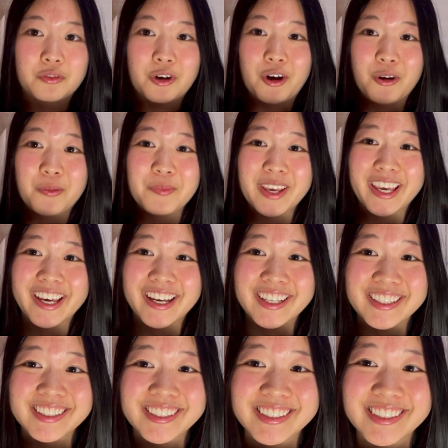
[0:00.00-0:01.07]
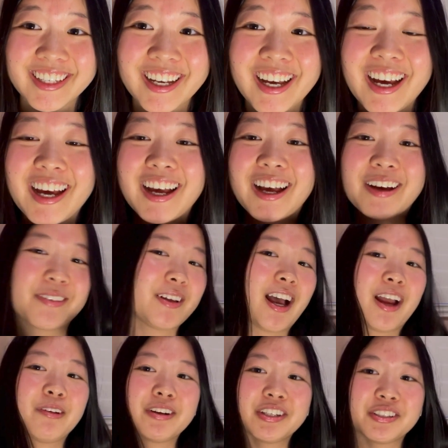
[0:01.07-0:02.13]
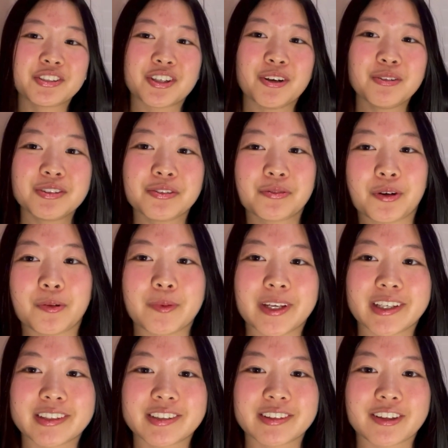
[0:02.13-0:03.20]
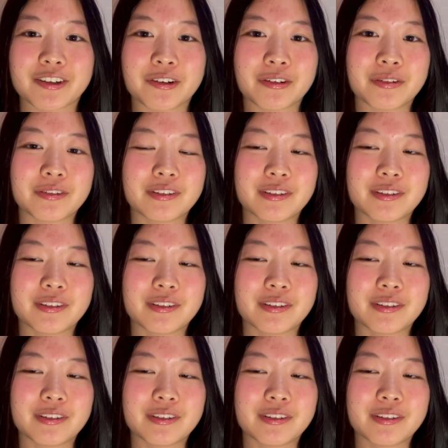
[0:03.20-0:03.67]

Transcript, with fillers: romance. I already chose a romance though.